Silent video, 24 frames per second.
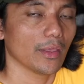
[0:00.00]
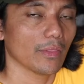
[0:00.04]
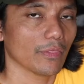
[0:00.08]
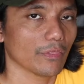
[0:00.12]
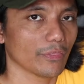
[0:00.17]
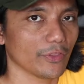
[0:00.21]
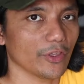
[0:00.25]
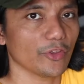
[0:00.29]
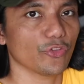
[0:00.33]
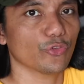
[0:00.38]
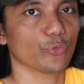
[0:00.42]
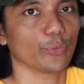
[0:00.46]

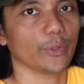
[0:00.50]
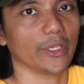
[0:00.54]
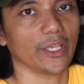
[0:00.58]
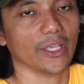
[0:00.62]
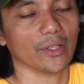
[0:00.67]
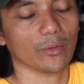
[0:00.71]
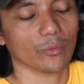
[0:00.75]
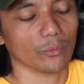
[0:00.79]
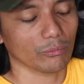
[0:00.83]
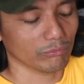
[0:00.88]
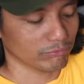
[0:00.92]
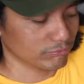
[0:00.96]
This
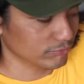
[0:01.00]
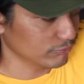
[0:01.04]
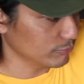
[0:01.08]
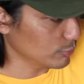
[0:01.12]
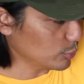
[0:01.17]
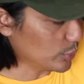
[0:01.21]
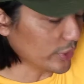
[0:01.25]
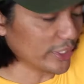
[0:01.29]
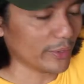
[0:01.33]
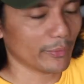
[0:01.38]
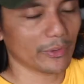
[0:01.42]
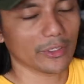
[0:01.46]
week,
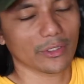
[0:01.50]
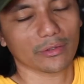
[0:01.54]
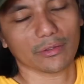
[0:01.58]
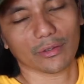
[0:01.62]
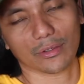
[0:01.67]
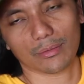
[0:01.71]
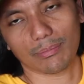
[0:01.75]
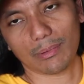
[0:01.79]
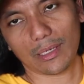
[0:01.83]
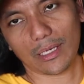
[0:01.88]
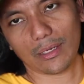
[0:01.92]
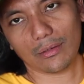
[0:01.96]
what I want to
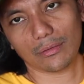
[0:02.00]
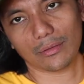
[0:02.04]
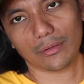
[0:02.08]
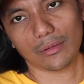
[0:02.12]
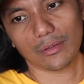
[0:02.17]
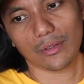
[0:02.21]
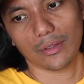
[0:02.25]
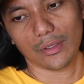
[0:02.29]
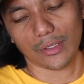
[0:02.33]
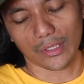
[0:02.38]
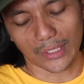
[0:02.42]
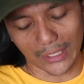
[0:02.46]
talk
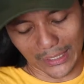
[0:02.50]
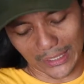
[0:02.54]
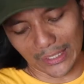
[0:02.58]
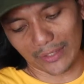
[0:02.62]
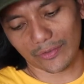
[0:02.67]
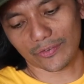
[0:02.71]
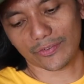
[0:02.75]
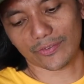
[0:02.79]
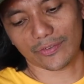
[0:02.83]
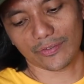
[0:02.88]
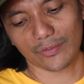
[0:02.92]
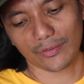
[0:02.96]
about
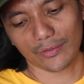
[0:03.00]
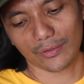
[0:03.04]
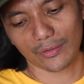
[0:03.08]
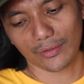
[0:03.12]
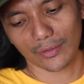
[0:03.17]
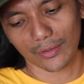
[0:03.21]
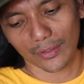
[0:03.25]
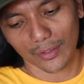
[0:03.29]
is